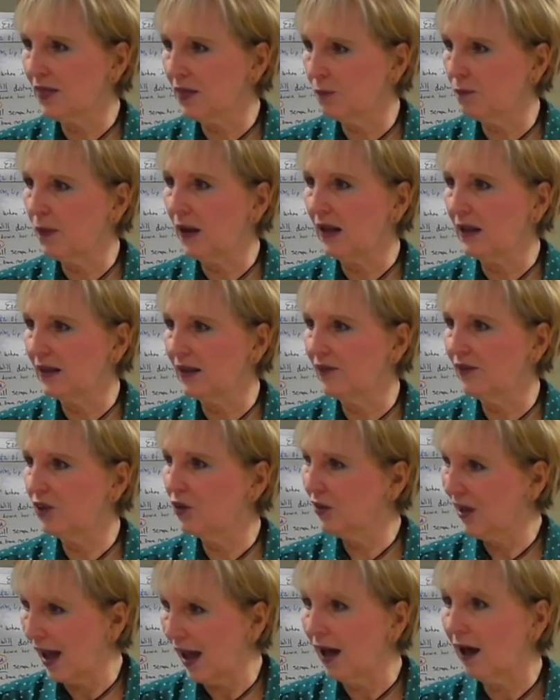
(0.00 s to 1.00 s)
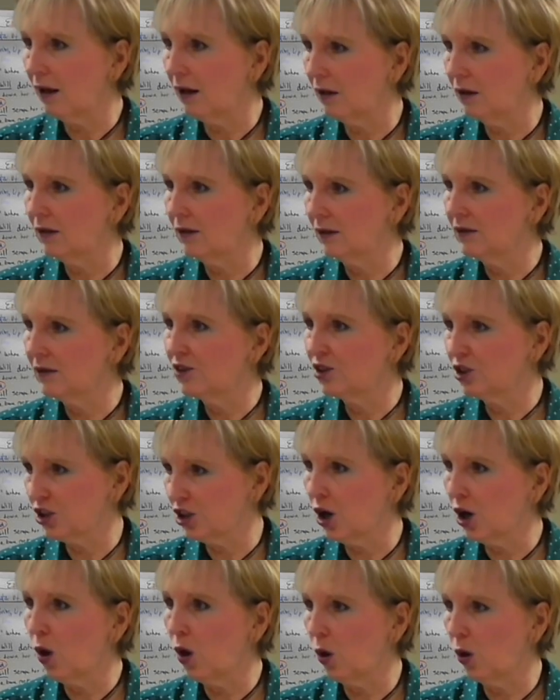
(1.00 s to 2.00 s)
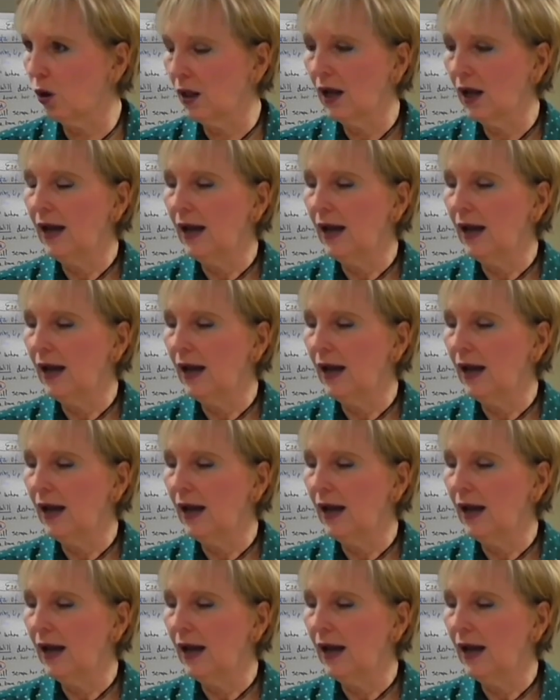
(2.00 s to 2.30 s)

the belly of the earth, hell, Sheol.